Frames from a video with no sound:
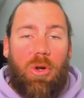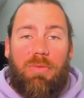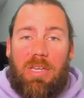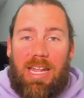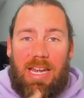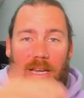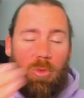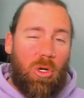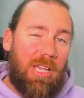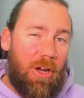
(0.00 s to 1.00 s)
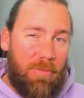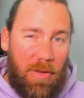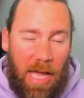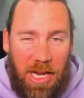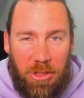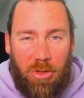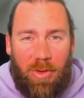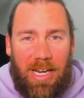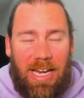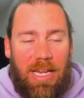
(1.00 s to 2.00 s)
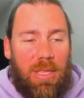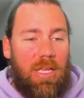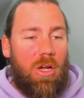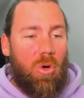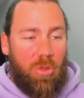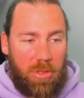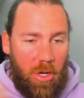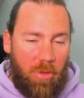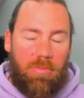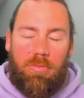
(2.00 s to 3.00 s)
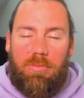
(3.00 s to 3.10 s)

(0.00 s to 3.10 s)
Or if you need any more clarification around anything, also